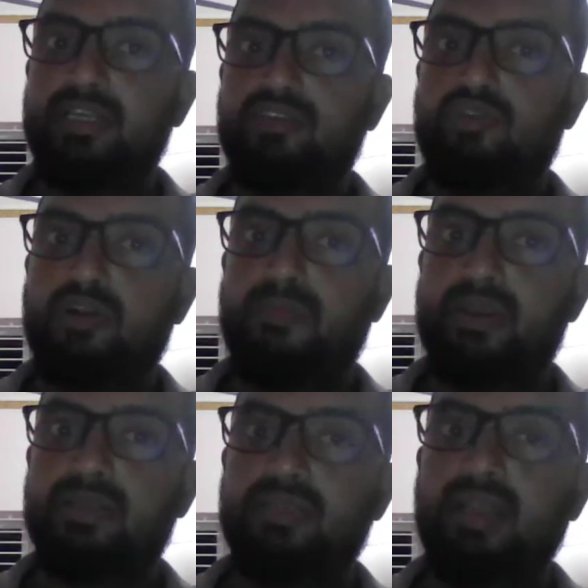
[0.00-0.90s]
is not
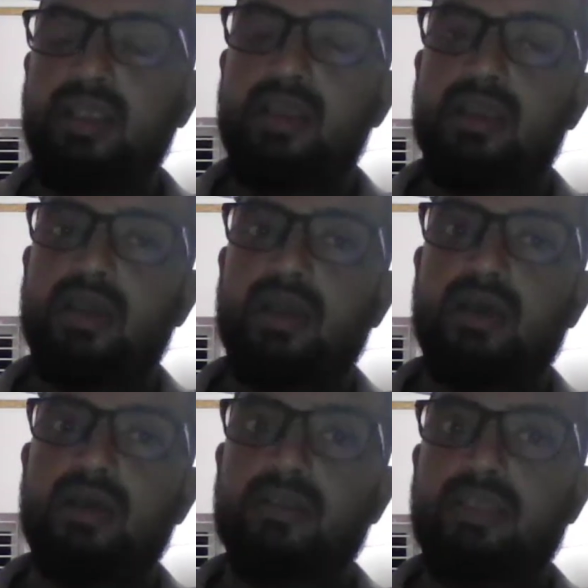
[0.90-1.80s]
present,
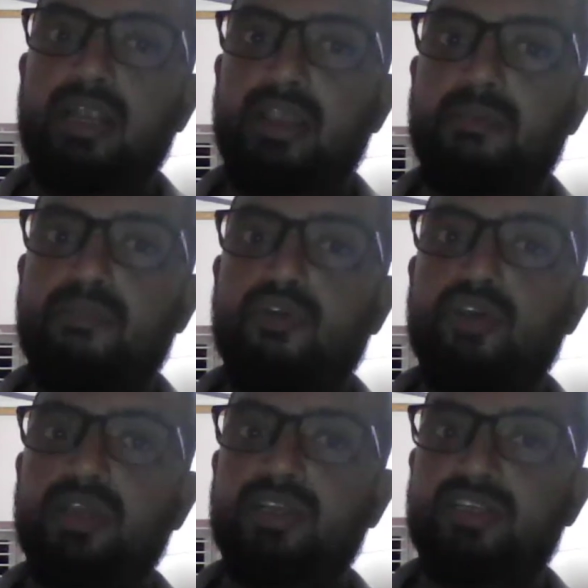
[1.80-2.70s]
that
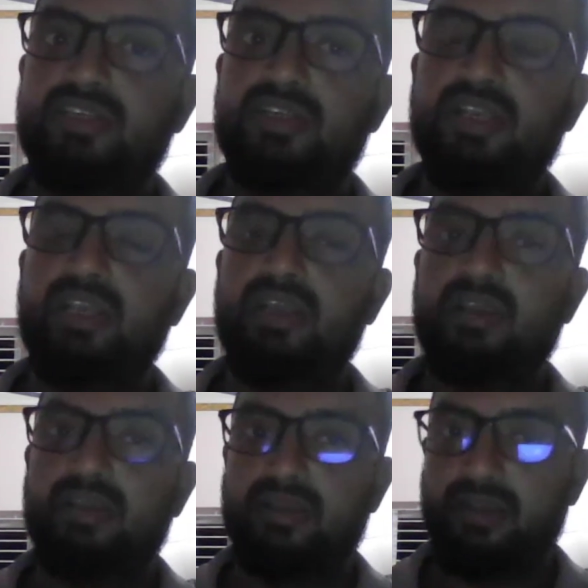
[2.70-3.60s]
employee history
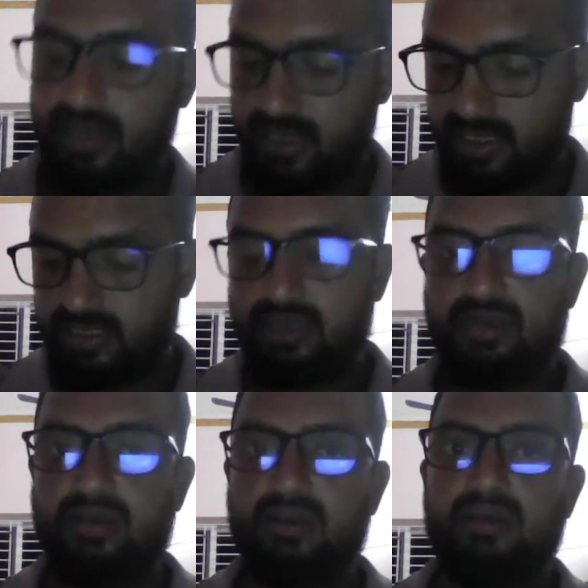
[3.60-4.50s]
is
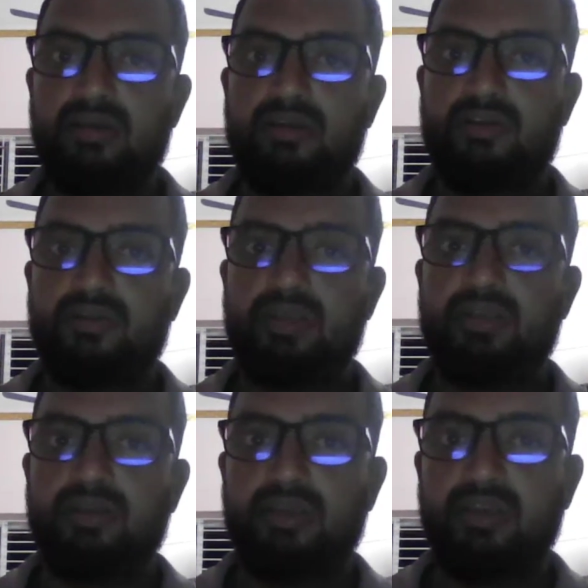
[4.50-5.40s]

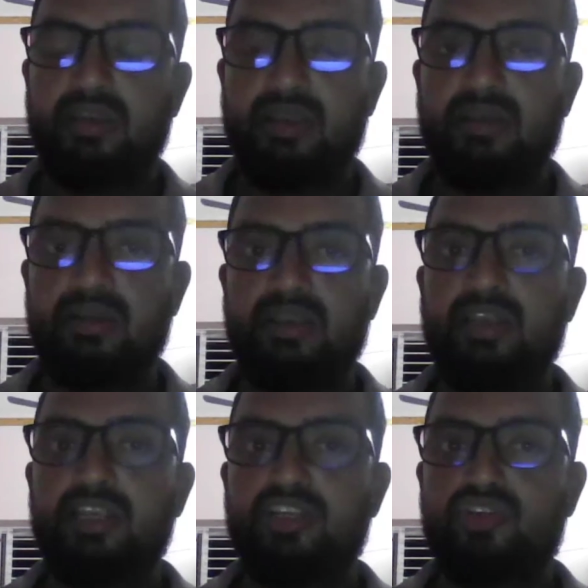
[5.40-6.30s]
in
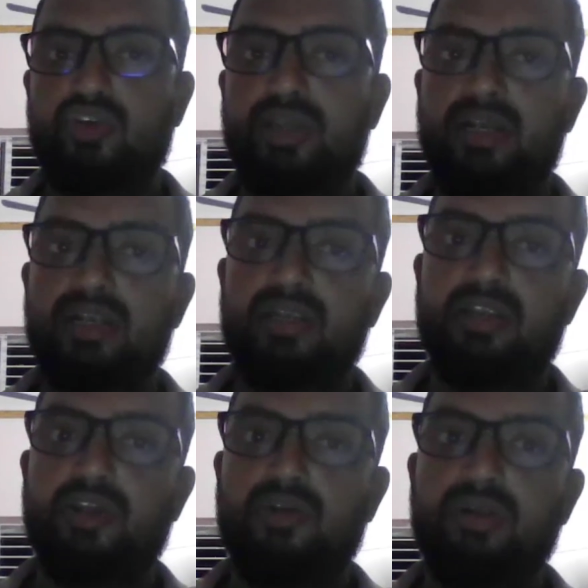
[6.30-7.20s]
historical
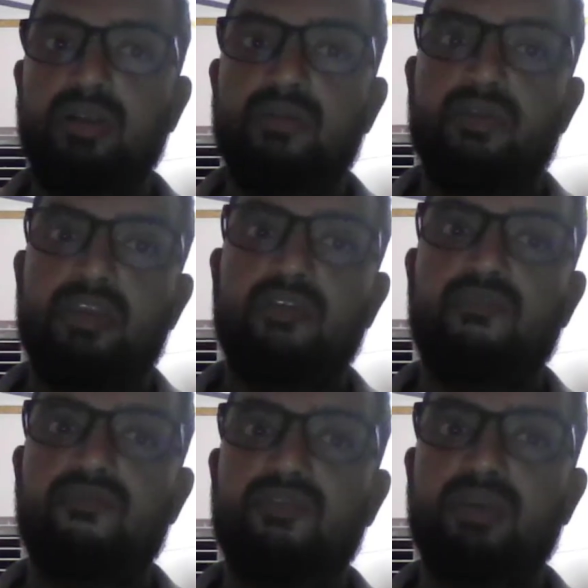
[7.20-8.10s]
record. If
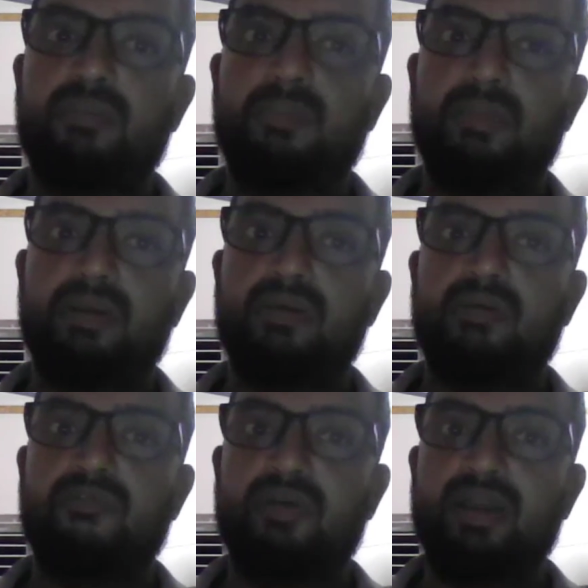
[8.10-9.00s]
we
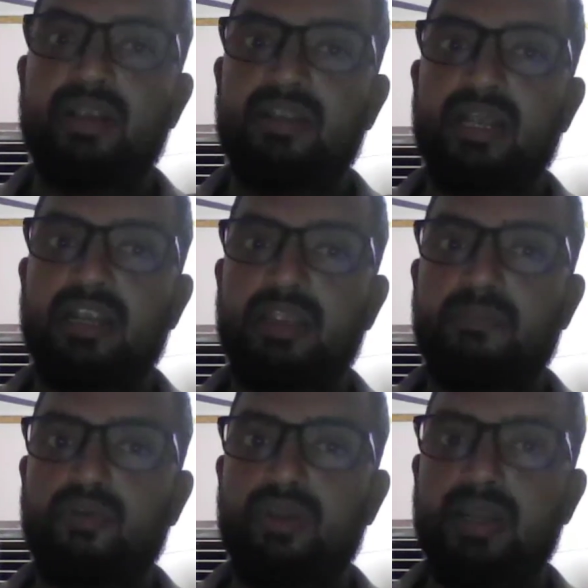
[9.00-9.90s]
find that
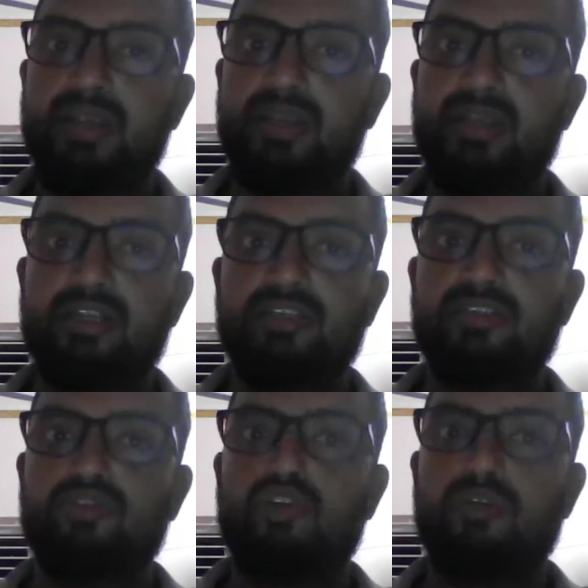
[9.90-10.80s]
employee ID, it
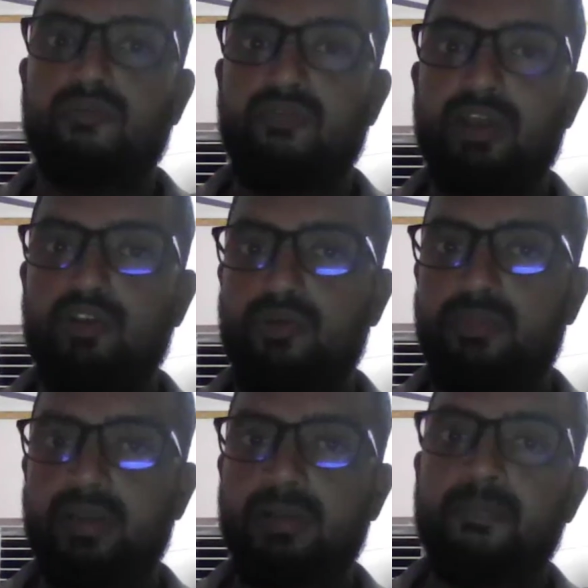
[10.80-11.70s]
is not valuable.